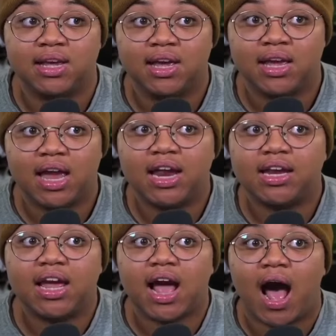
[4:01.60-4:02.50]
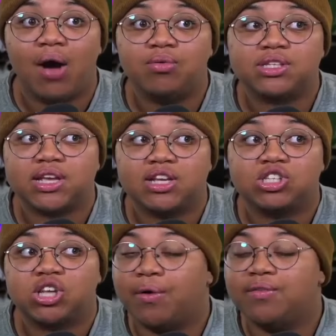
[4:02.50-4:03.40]
and like I was like
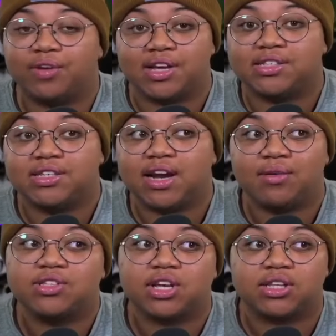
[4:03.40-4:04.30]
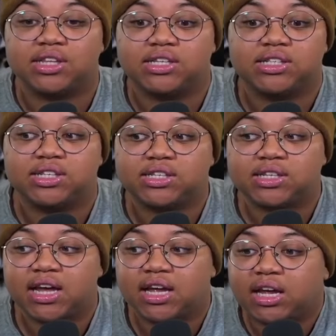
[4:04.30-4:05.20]
so invested. I was like, this is
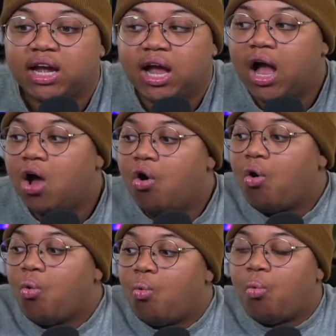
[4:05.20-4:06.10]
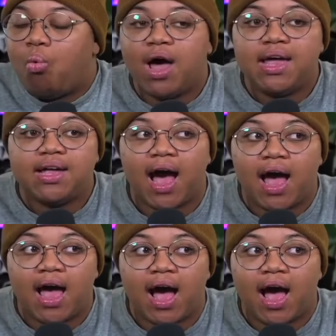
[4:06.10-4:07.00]
like what,
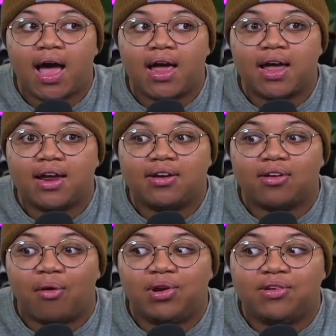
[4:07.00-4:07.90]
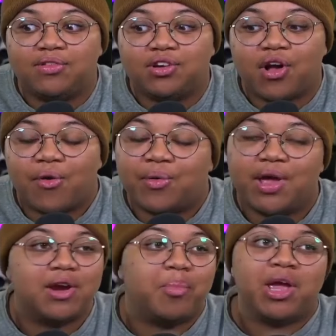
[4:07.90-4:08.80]
I don't even know. And
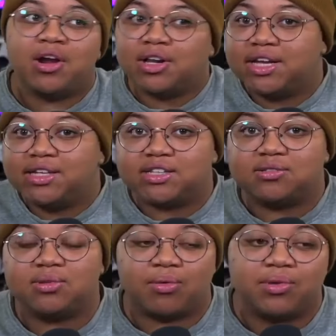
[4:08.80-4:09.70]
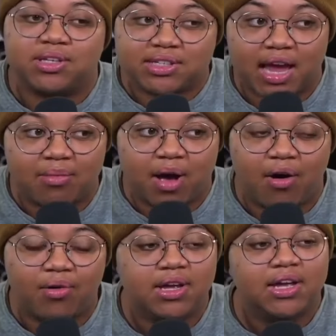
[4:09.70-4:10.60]
apparently this, like when this came
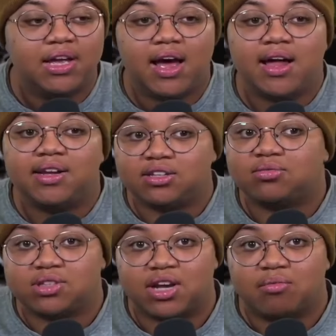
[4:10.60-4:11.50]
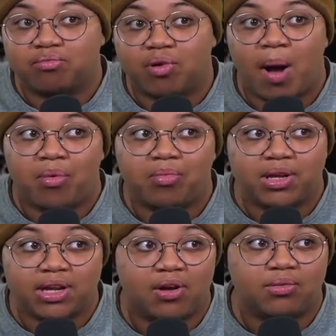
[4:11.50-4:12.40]
out, this was like probably
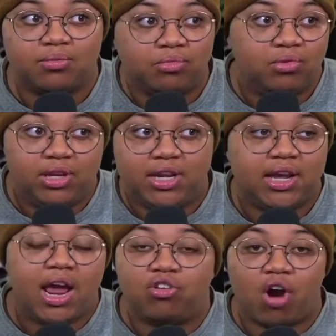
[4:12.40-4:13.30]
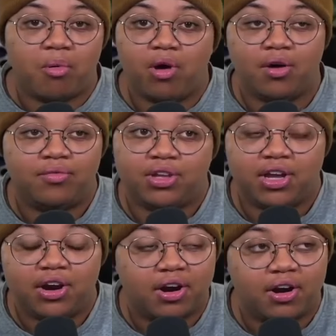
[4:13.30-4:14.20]
like the K-drama of the
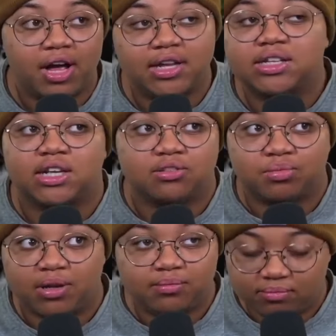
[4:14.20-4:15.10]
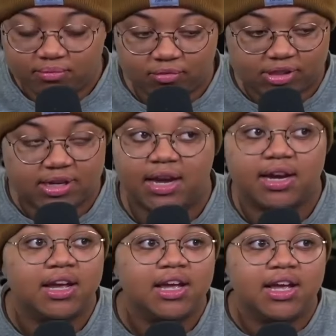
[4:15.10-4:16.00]
year, at least that's what was said.
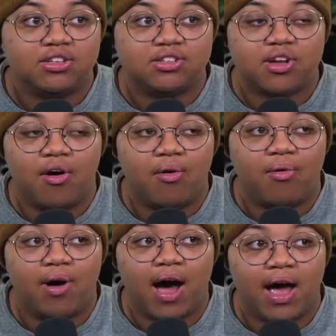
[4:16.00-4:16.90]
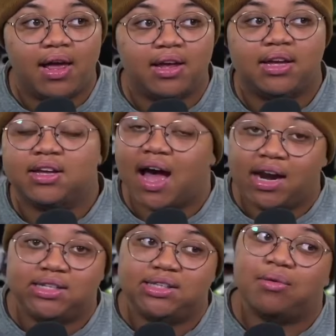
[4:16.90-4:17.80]
And so I can kind of
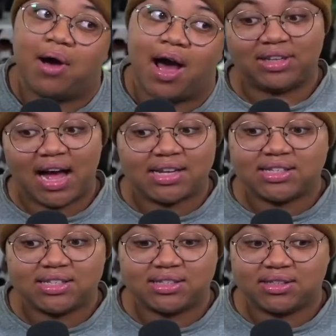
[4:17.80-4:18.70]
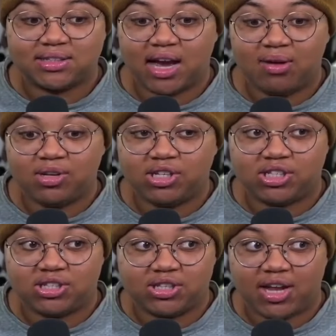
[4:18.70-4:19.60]
see why. Last time we
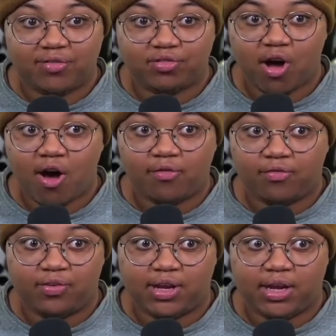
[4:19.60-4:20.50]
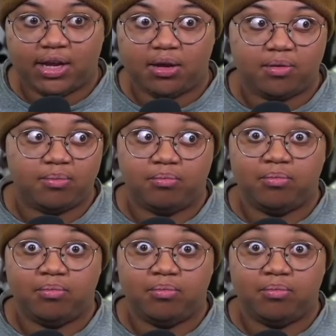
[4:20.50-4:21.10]
left off, he